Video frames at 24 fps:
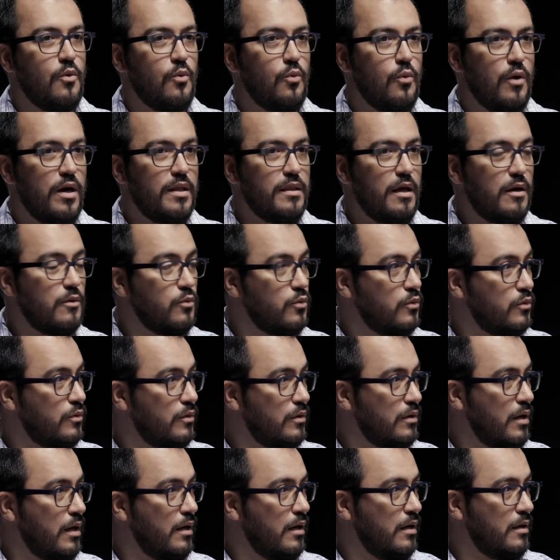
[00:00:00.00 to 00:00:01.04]
what
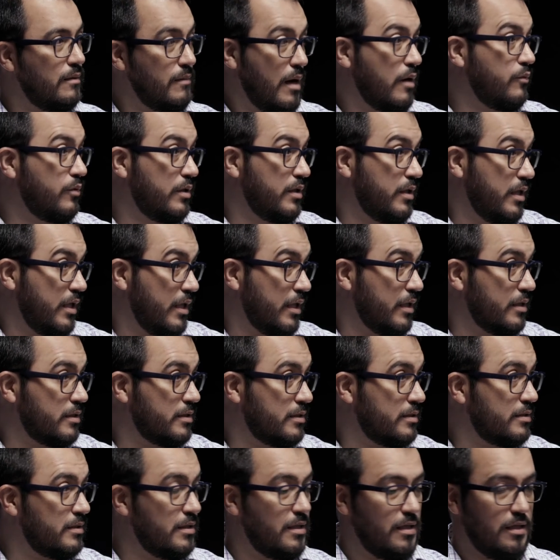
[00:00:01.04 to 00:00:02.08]
our
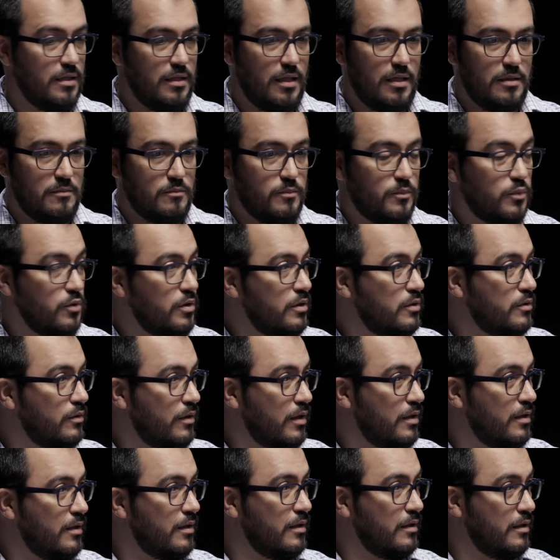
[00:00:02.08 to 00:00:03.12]
needs, and then put it
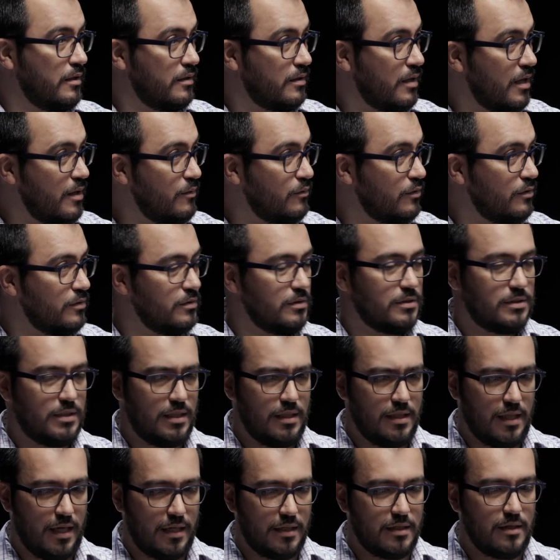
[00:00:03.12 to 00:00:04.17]
together in the table, say
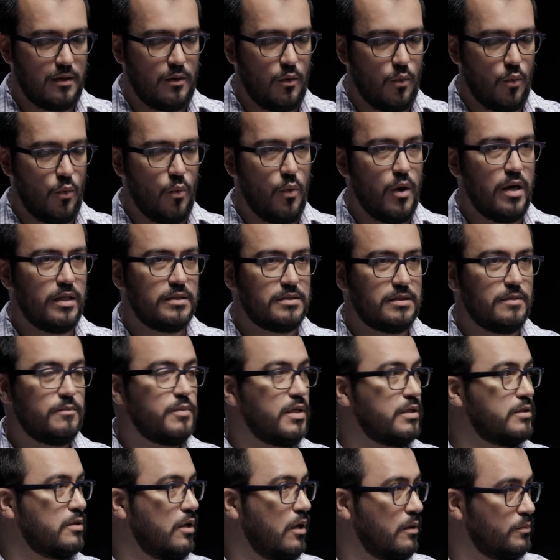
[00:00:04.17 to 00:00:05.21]
like, what is the
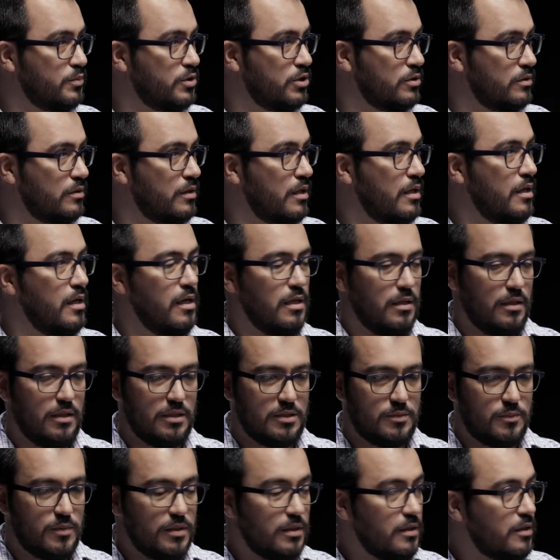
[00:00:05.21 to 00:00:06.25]
best option?
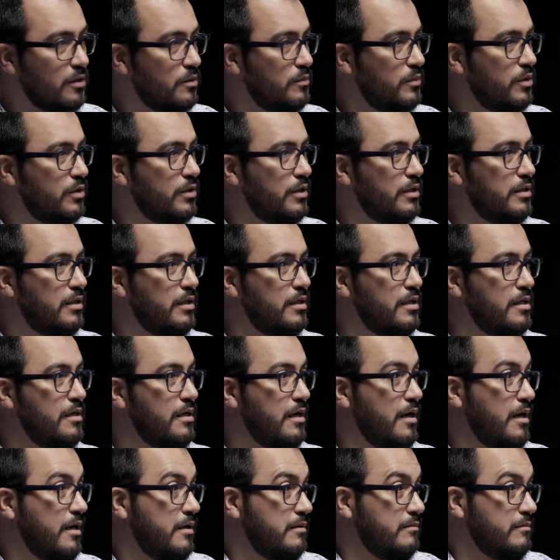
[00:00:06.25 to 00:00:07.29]
Let's build a community,
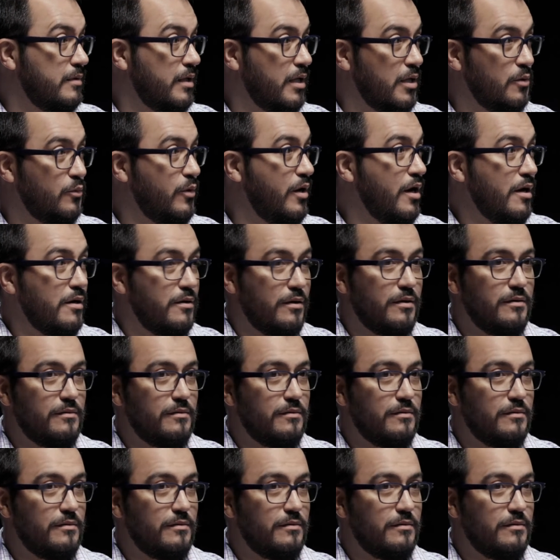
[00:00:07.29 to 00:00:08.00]
and here we are.